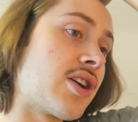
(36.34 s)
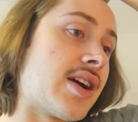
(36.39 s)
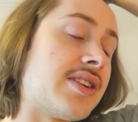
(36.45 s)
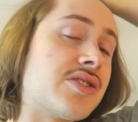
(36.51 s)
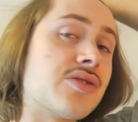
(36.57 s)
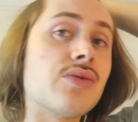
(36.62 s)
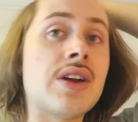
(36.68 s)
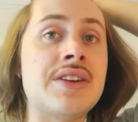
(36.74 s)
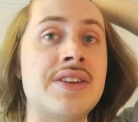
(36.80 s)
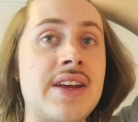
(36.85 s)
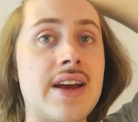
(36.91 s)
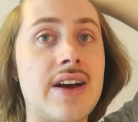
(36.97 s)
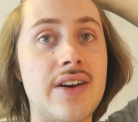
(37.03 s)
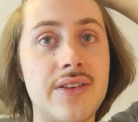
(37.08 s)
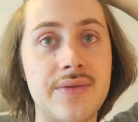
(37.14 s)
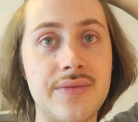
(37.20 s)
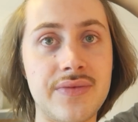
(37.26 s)
you guys a
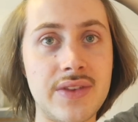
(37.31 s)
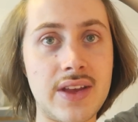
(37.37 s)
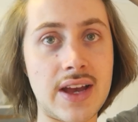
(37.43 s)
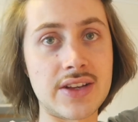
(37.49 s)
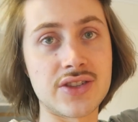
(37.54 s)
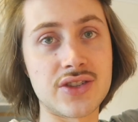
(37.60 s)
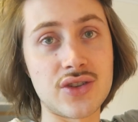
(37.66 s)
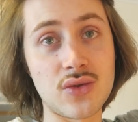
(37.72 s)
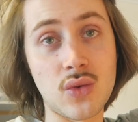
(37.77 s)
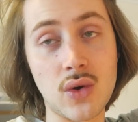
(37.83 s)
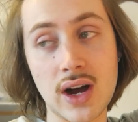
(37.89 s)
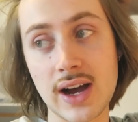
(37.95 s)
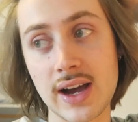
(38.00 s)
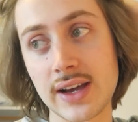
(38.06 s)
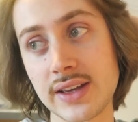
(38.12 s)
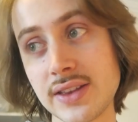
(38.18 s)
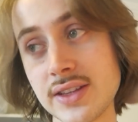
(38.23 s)
rundown as to
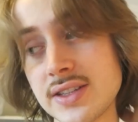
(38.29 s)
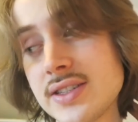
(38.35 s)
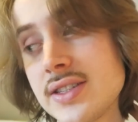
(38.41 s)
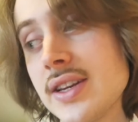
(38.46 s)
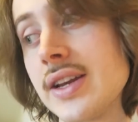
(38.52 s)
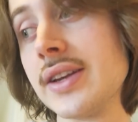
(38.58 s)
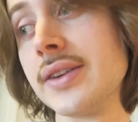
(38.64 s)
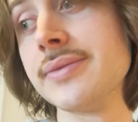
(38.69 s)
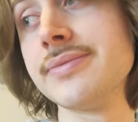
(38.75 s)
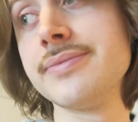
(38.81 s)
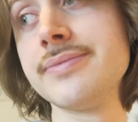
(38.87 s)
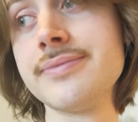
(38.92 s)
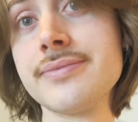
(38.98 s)
why this didn't